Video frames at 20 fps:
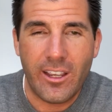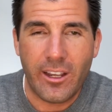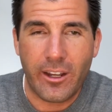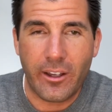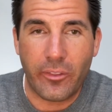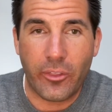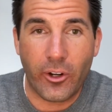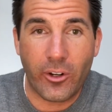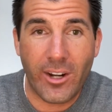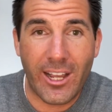
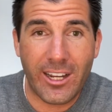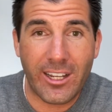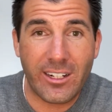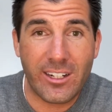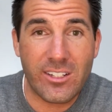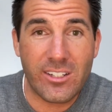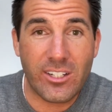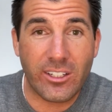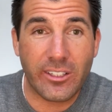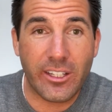they're not going
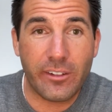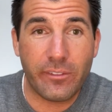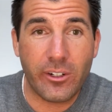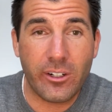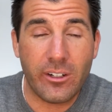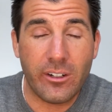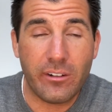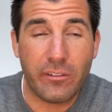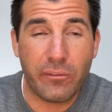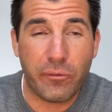to
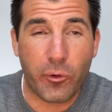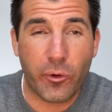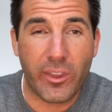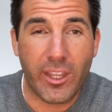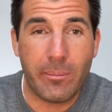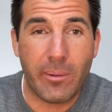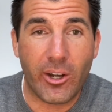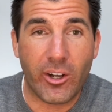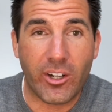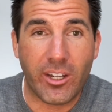deliver for the
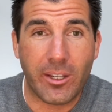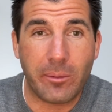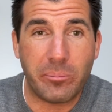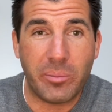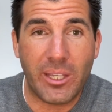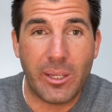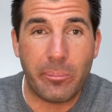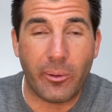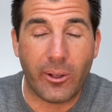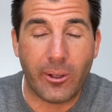American
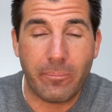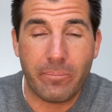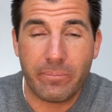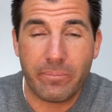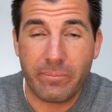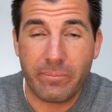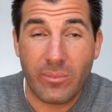people.